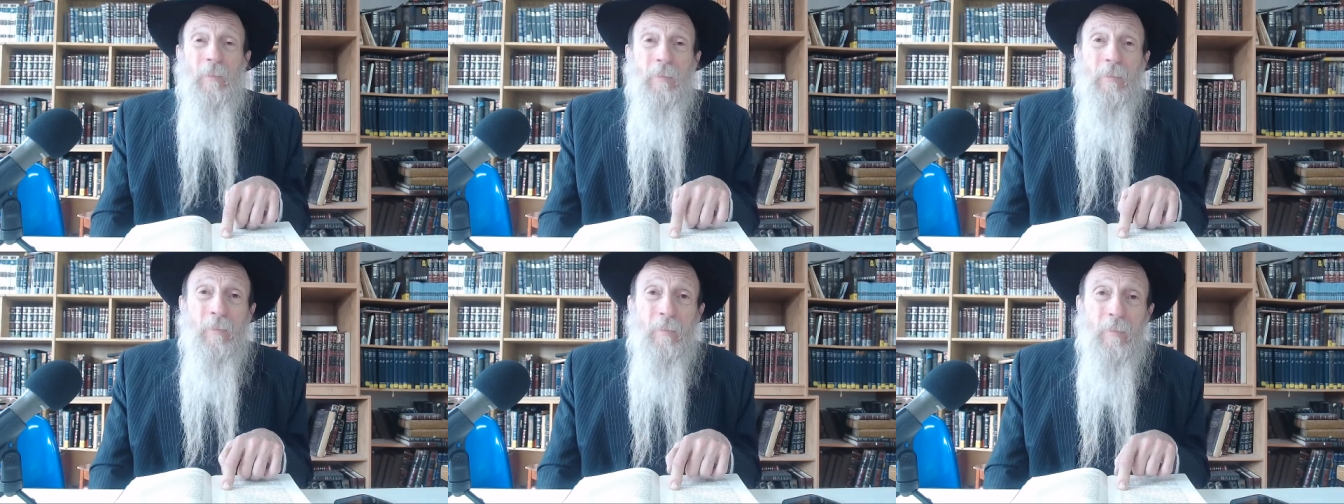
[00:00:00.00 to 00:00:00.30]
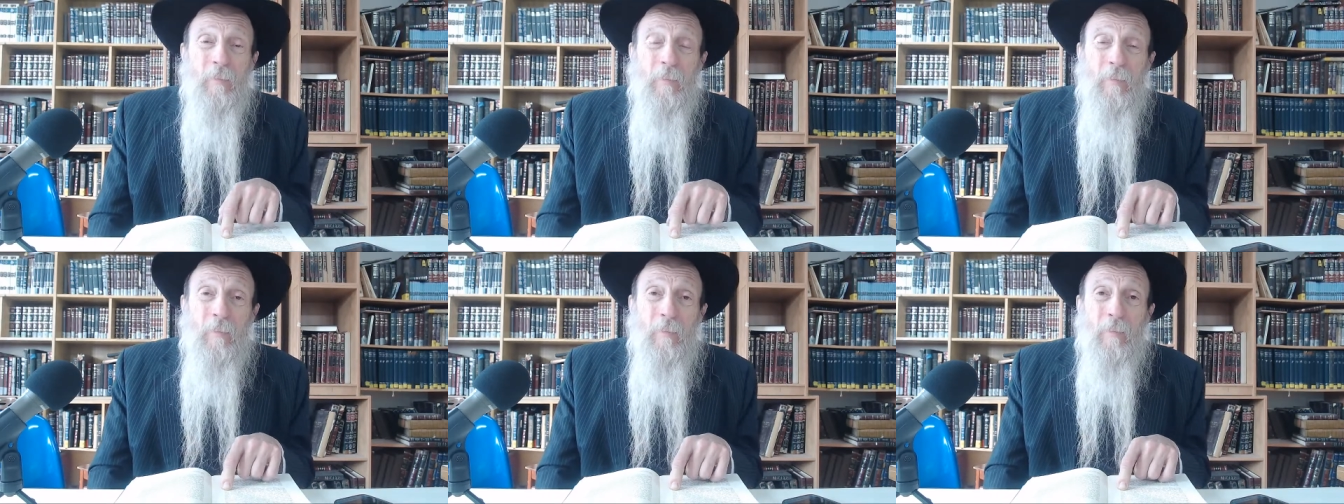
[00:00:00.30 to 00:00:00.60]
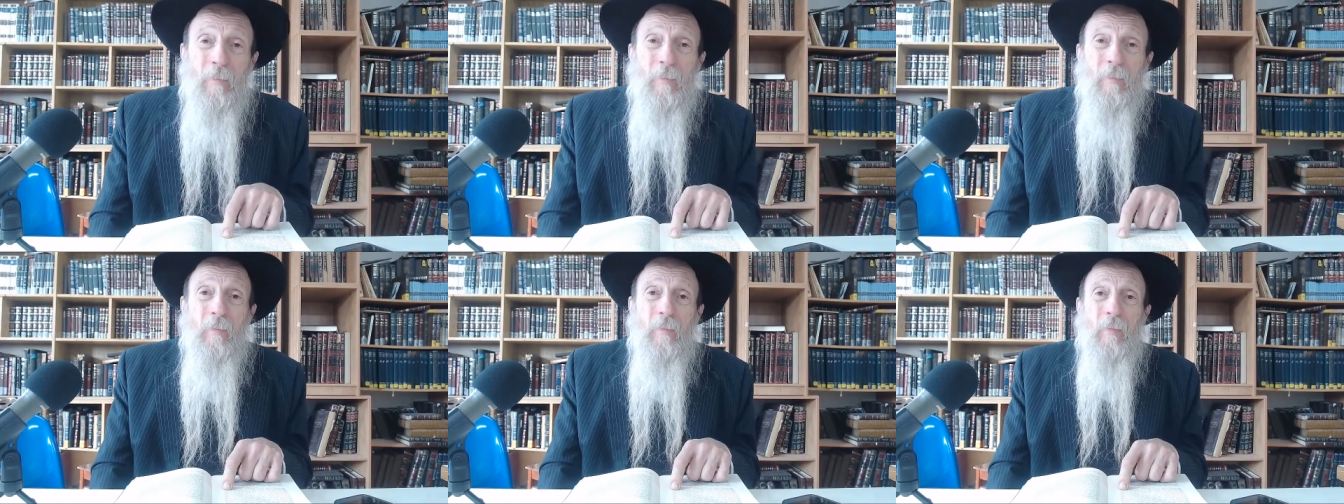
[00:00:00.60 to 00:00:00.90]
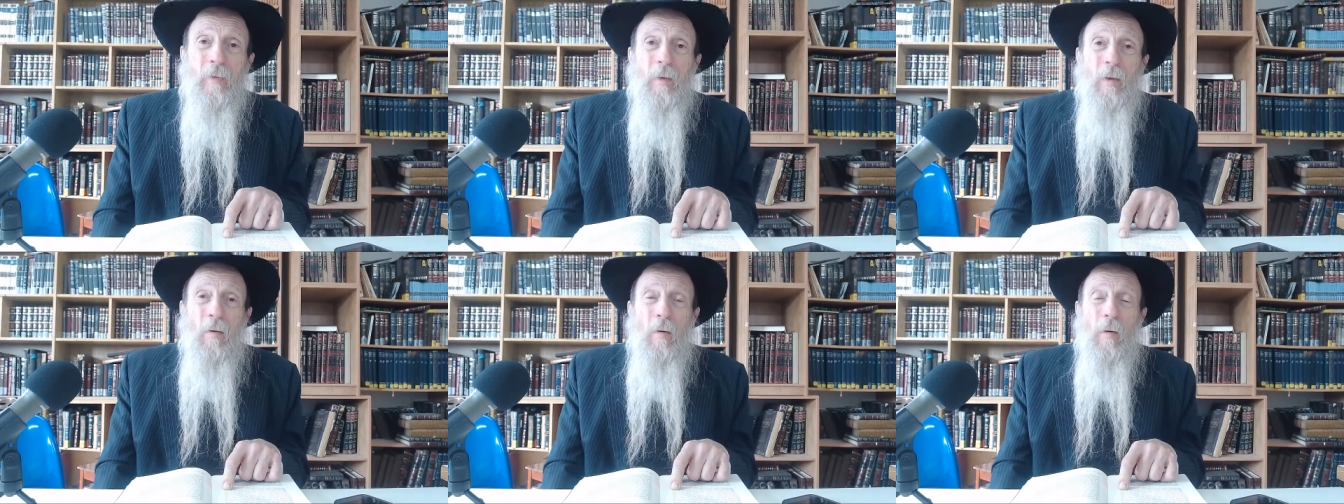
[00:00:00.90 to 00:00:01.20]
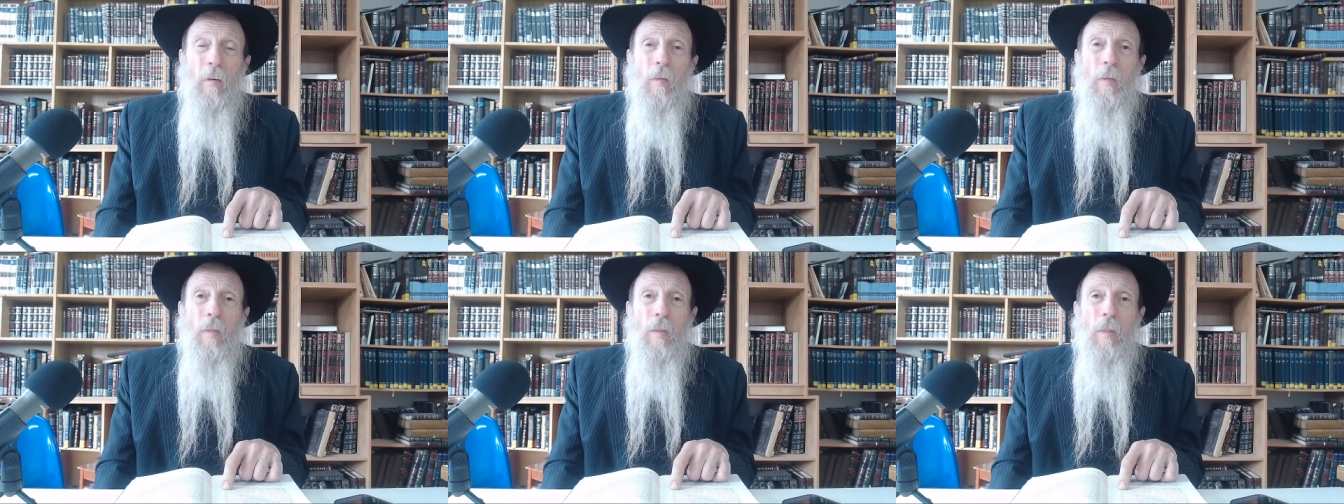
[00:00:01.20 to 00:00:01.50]
You can even argue that
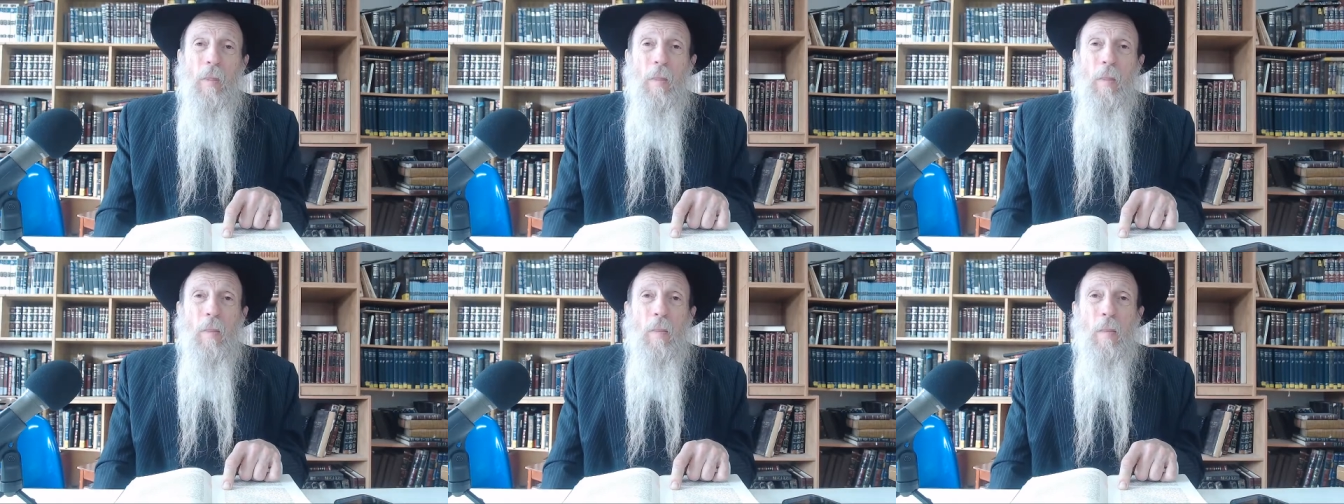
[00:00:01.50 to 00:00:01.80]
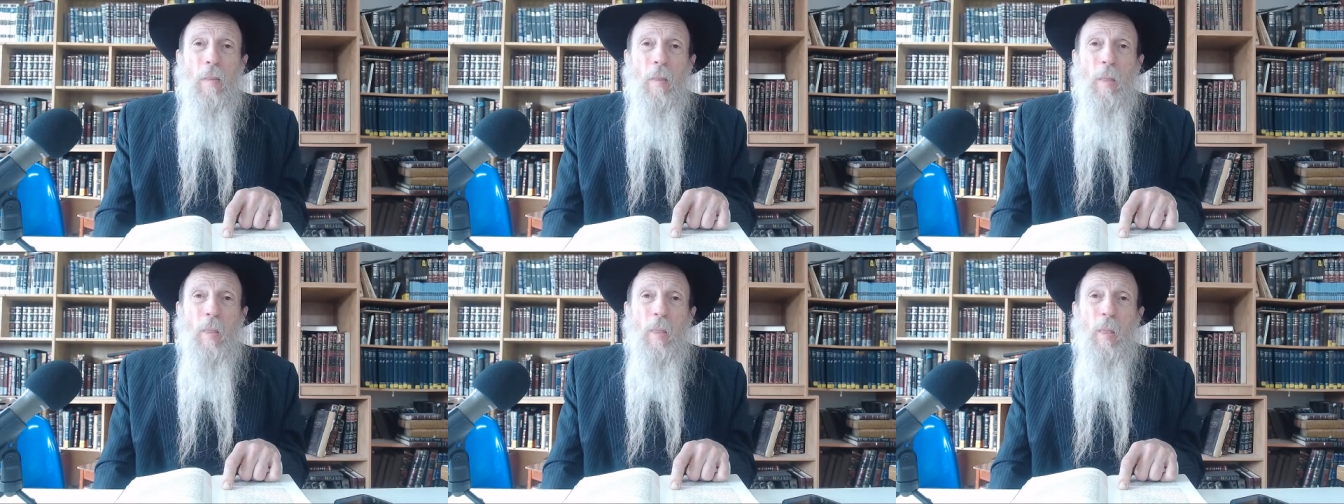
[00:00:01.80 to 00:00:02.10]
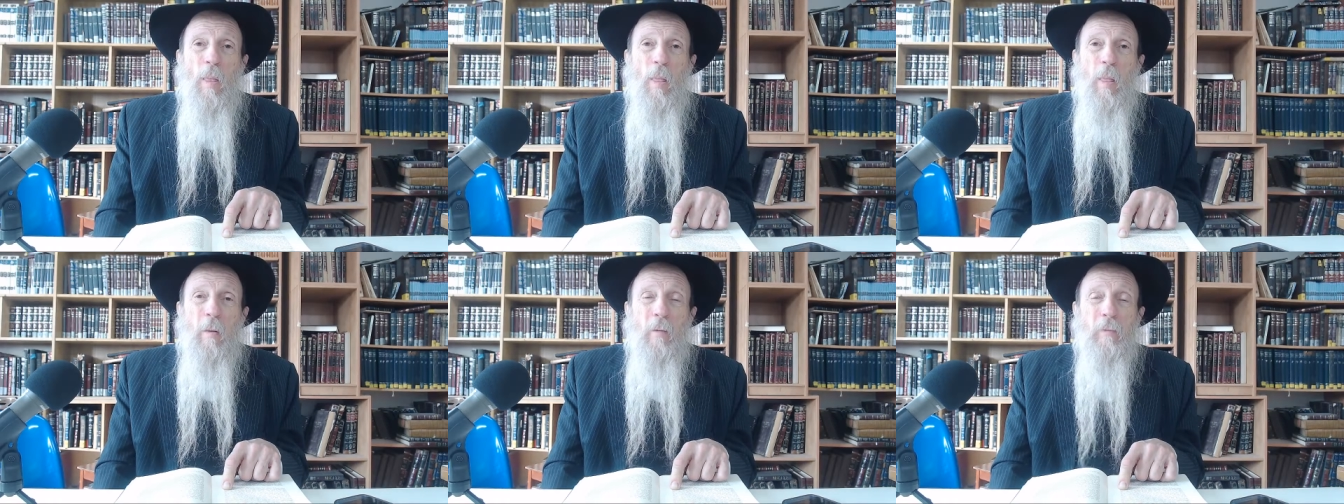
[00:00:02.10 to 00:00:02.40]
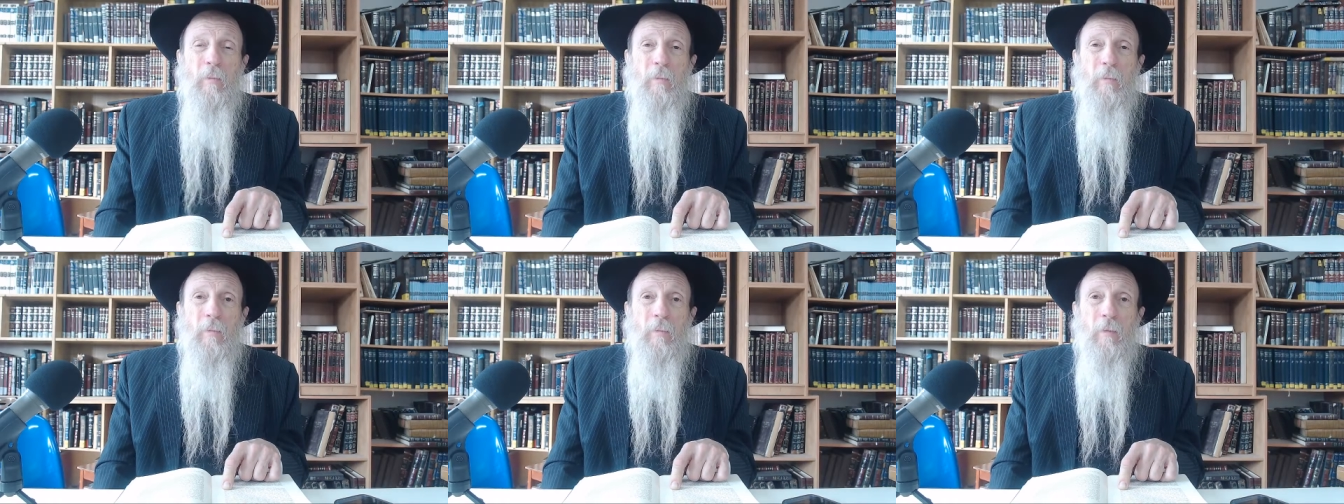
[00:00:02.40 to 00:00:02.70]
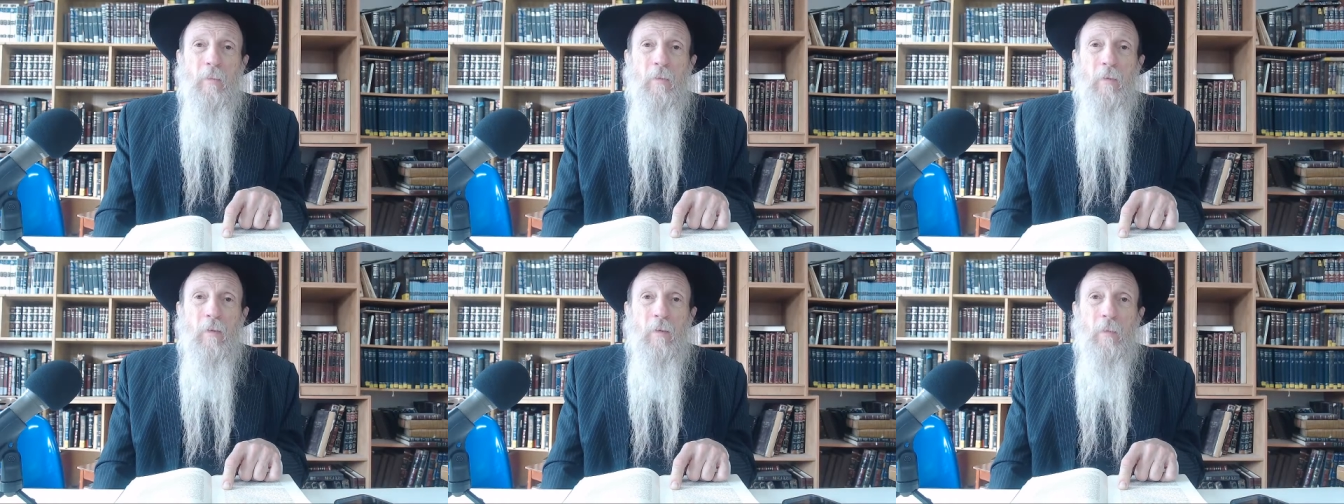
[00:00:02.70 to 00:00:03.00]
the prohibition against murder